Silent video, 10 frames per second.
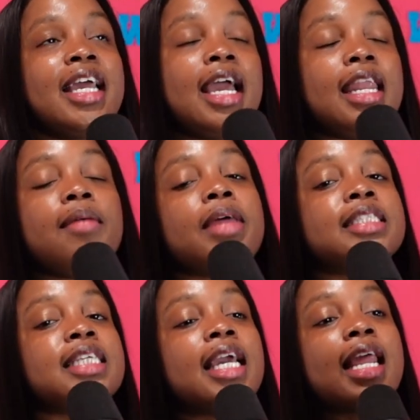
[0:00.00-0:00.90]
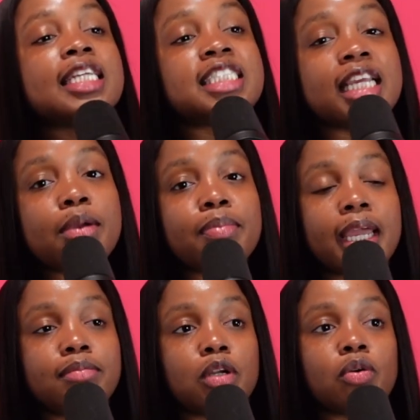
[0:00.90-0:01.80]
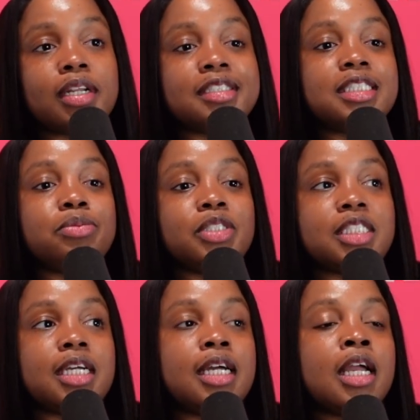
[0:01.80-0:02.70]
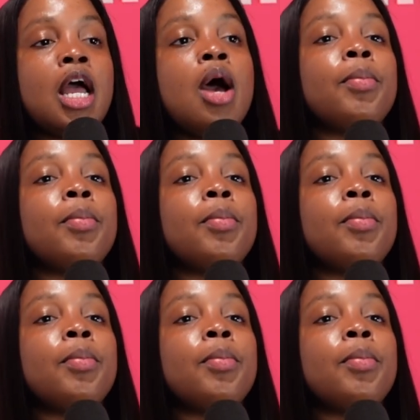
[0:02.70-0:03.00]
And I'm not saying that she blamed it on that she was young, but